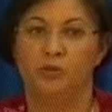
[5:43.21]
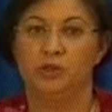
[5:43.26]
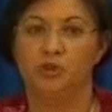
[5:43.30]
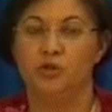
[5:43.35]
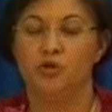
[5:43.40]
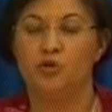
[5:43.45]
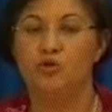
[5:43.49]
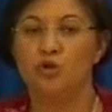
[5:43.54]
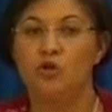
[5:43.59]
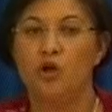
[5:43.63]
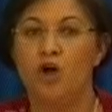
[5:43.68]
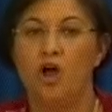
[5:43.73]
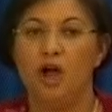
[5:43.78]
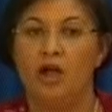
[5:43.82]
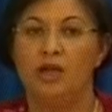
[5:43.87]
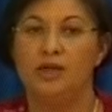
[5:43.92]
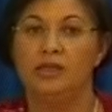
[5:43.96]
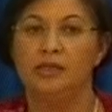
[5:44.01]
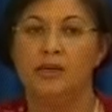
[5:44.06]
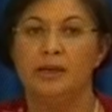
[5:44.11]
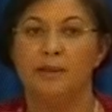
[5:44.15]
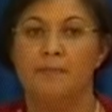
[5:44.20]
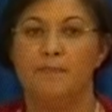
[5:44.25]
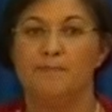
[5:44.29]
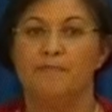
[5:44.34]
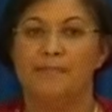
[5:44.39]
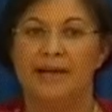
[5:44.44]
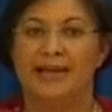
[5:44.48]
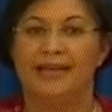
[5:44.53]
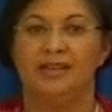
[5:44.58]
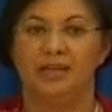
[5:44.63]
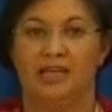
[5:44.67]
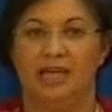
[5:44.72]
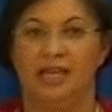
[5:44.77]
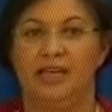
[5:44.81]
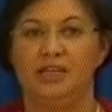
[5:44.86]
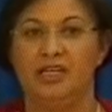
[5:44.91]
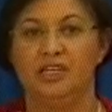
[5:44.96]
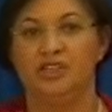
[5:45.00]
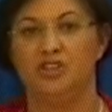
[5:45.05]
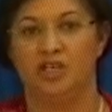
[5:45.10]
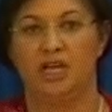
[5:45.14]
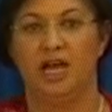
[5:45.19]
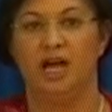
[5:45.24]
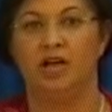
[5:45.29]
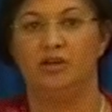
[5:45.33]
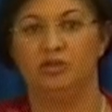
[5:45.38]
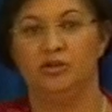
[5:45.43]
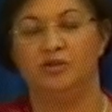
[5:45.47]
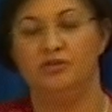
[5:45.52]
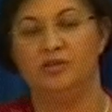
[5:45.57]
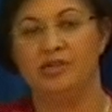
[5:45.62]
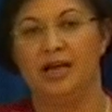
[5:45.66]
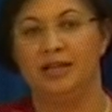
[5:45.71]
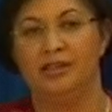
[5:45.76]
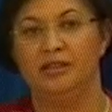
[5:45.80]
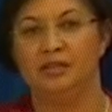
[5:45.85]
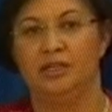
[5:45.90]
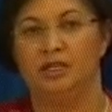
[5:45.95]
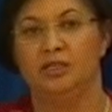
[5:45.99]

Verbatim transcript: You can't make energy out of nothing.